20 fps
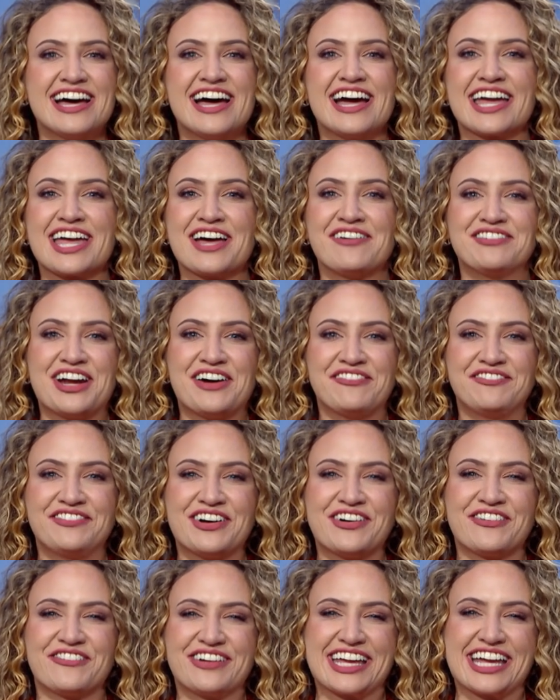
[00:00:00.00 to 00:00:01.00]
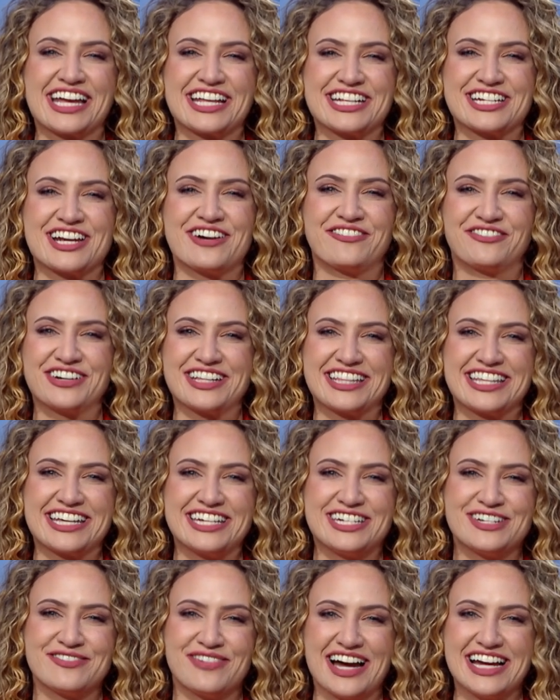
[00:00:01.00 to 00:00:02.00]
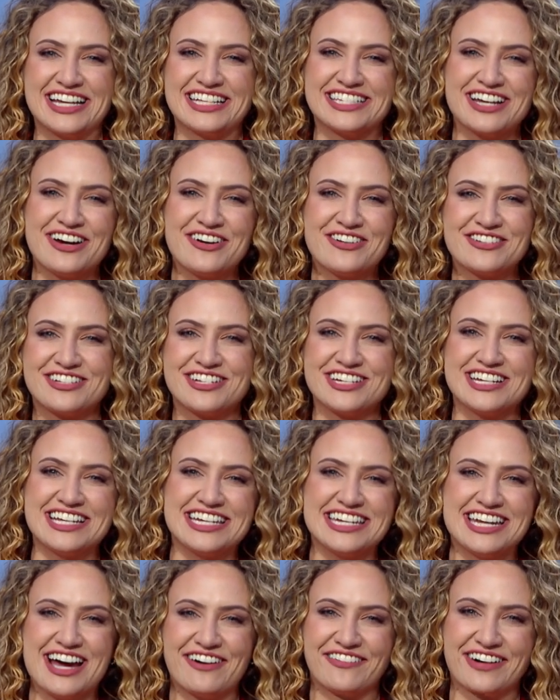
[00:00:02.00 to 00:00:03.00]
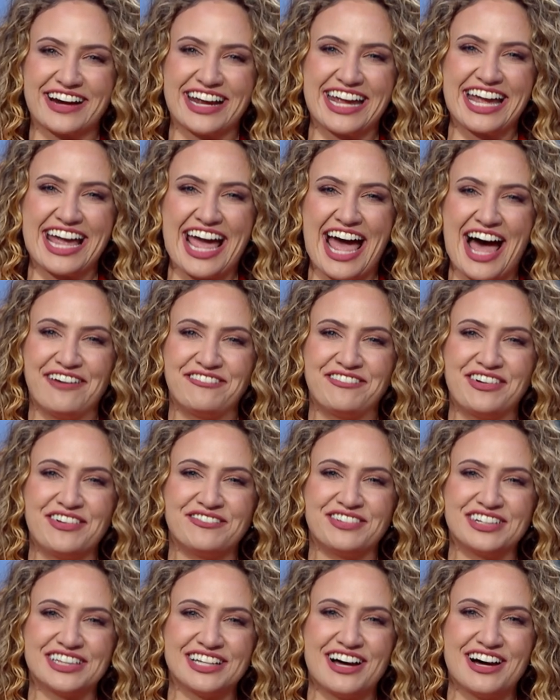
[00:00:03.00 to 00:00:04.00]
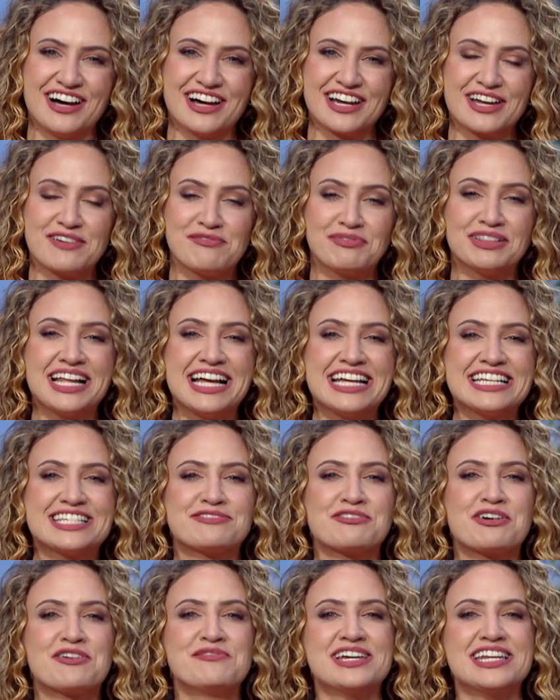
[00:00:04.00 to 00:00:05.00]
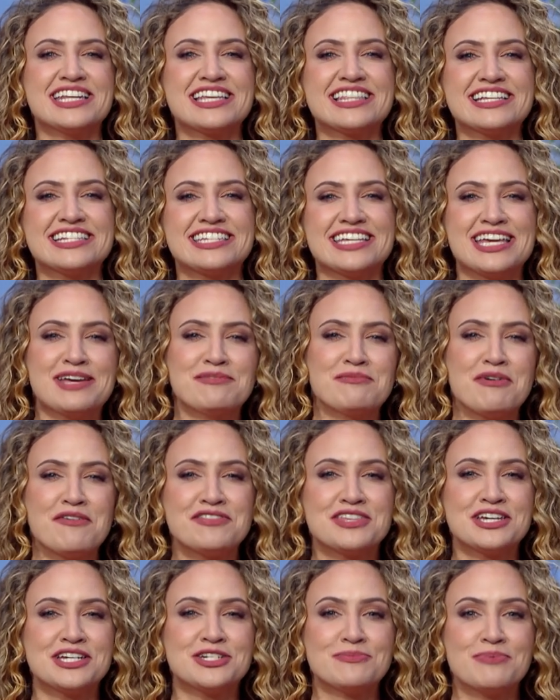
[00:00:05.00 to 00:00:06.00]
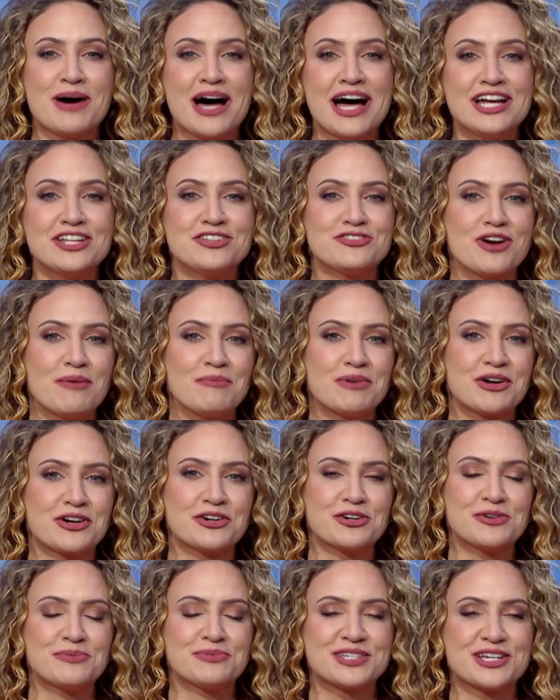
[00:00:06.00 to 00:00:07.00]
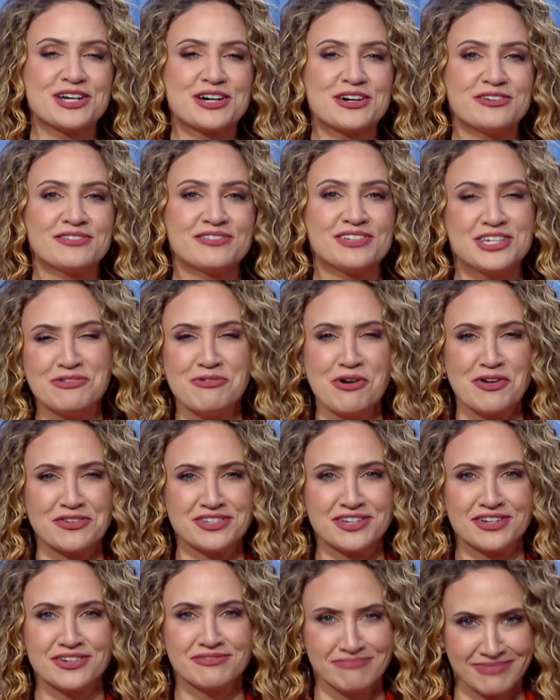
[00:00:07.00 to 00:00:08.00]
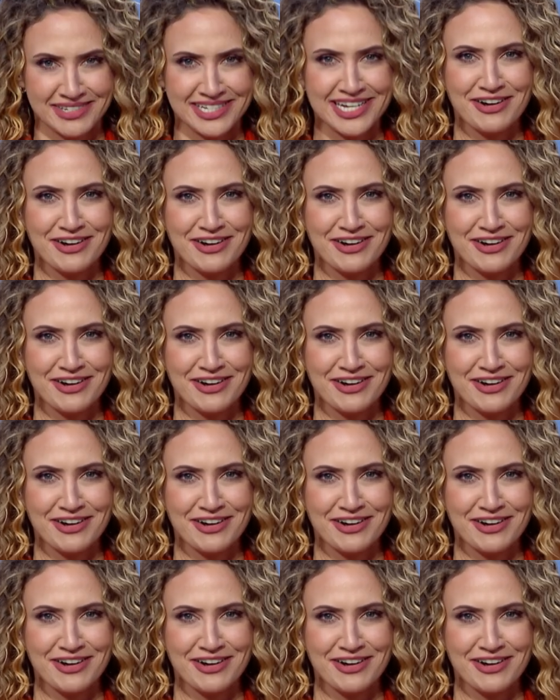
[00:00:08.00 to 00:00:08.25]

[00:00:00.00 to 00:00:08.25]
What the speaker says: coming up, we catch up with Dubai's OG networking app, Belong. Plus, we're meeting the team of the Dubai Drama Group, so you also stay